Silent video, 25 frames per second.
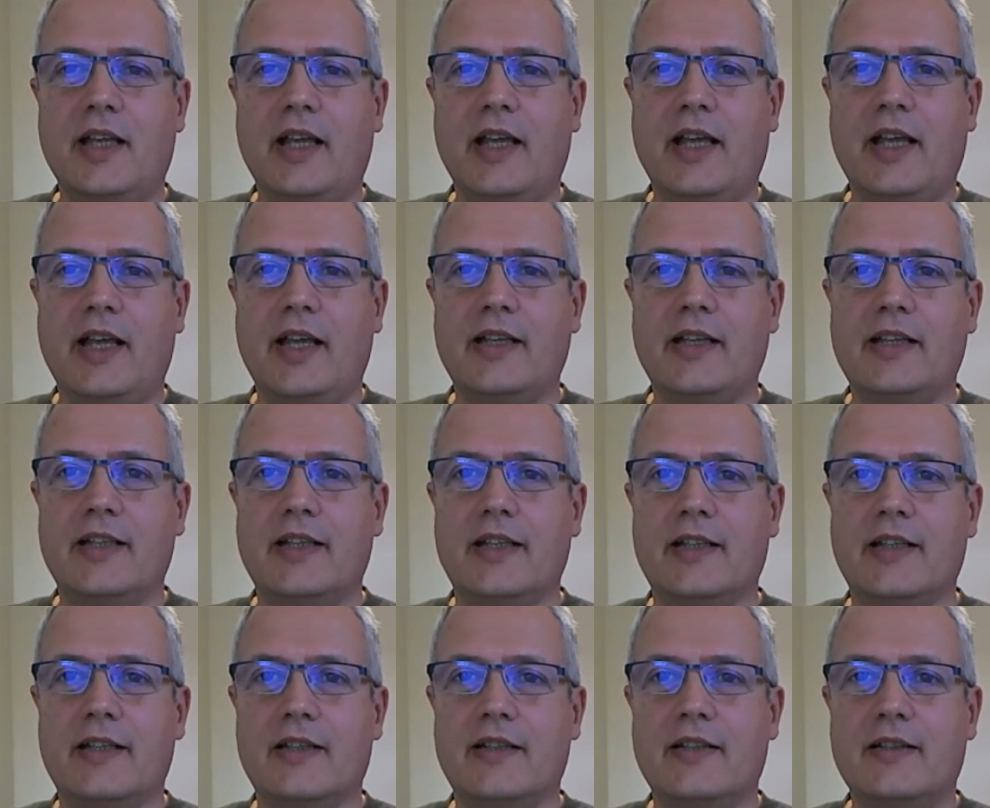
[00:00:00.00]
and
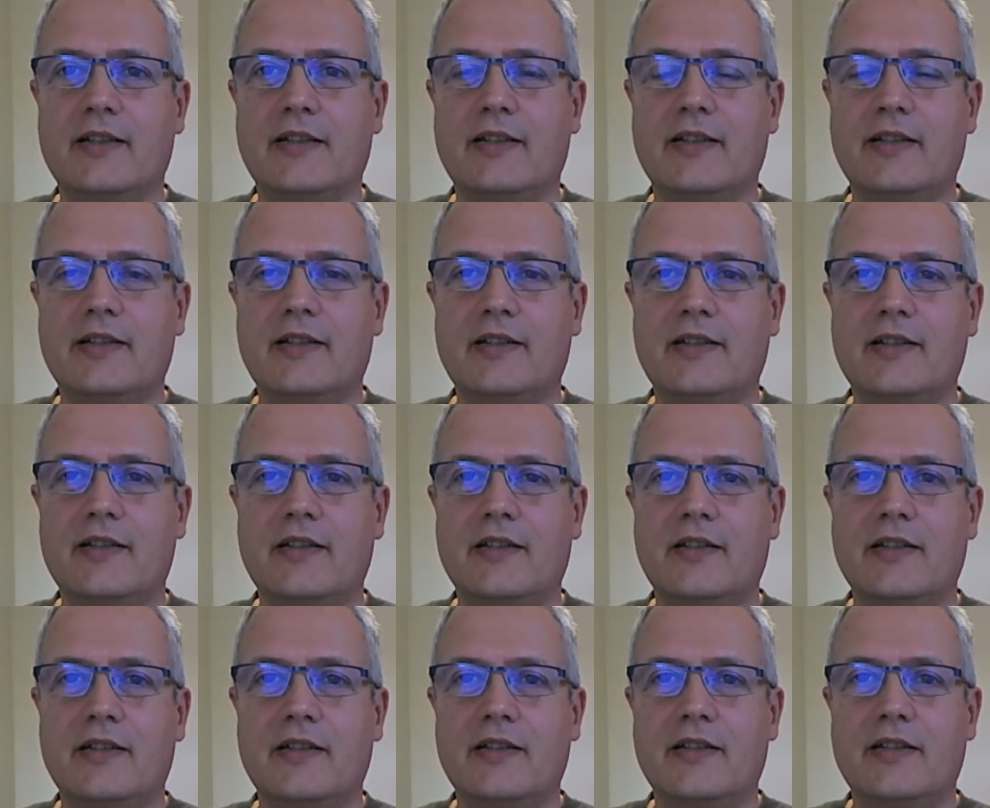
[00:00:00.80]

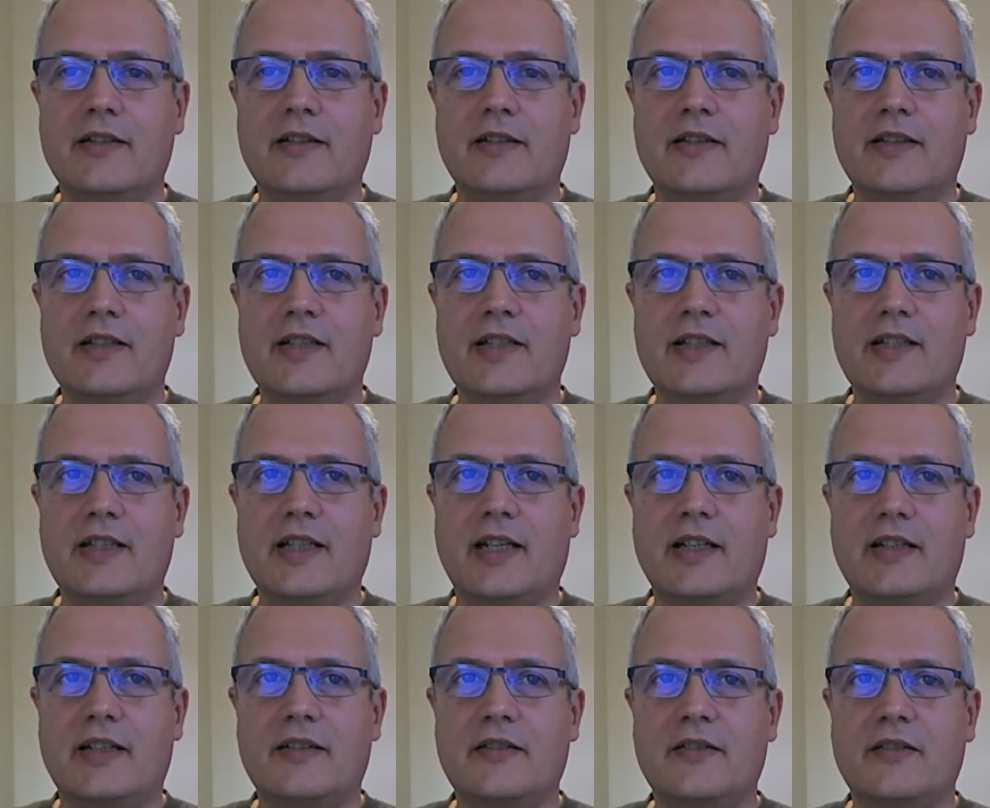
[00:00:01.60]

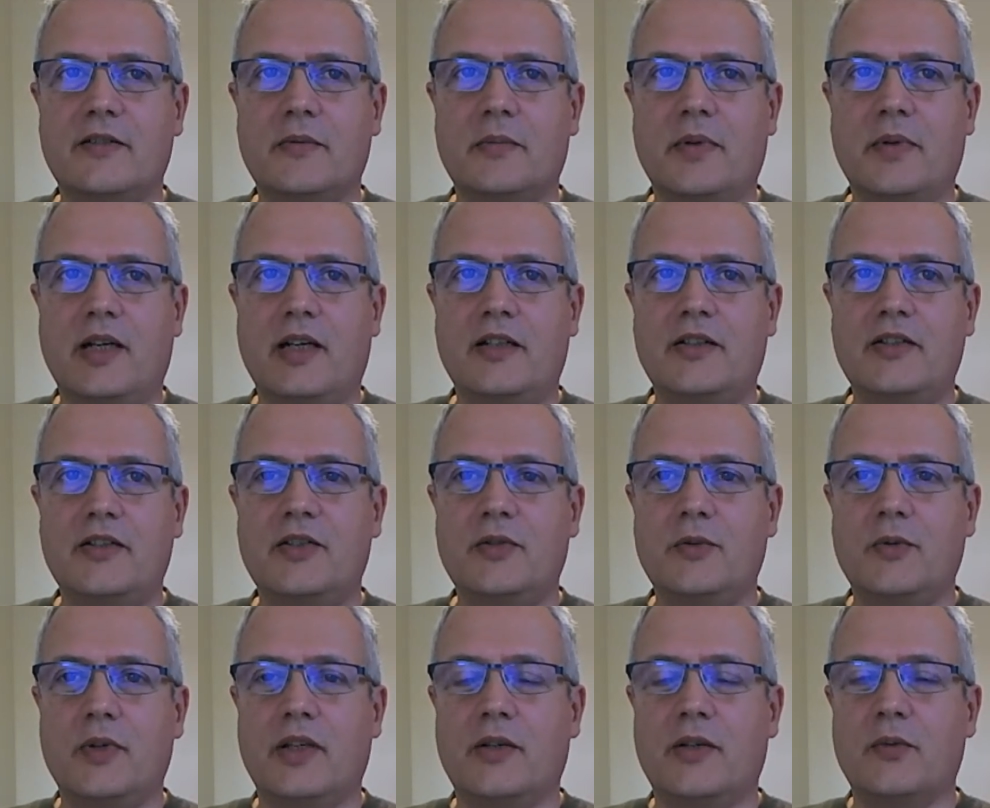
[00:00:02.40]
start the
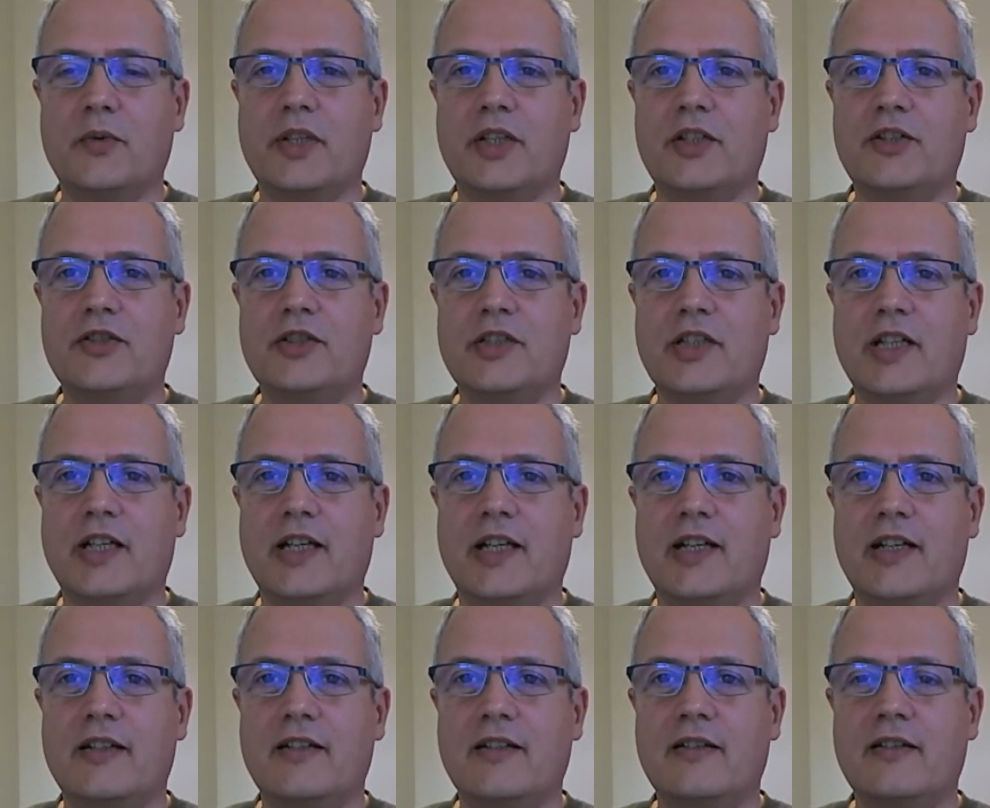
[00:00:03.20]
part where we
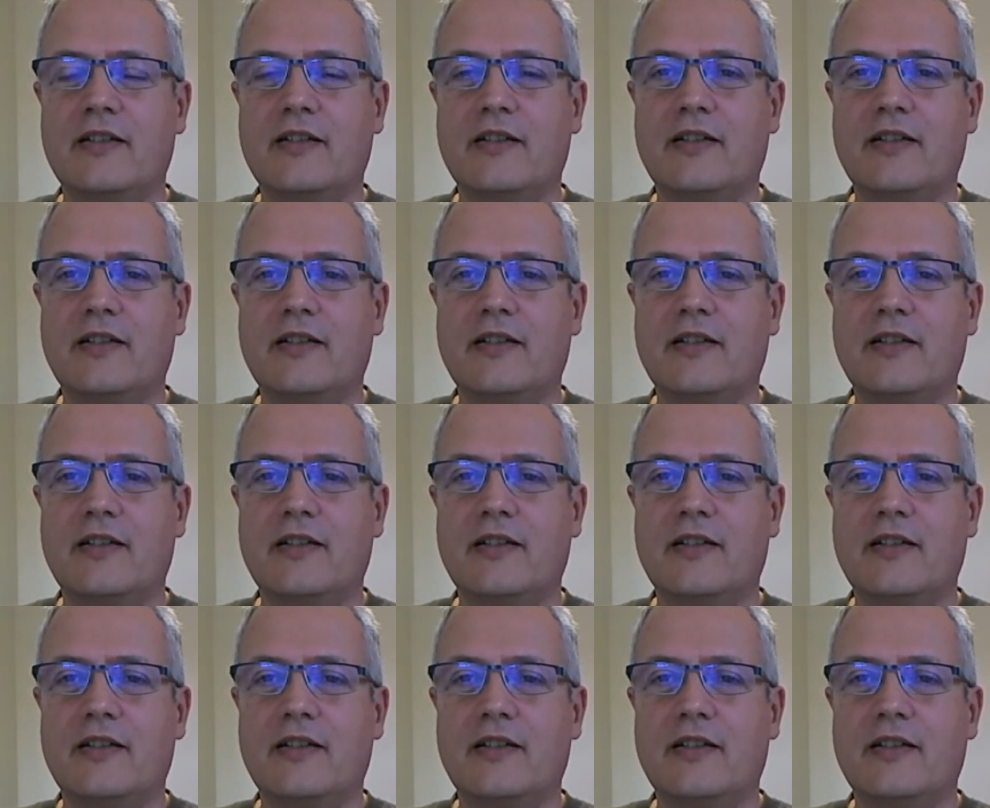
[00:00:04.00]
share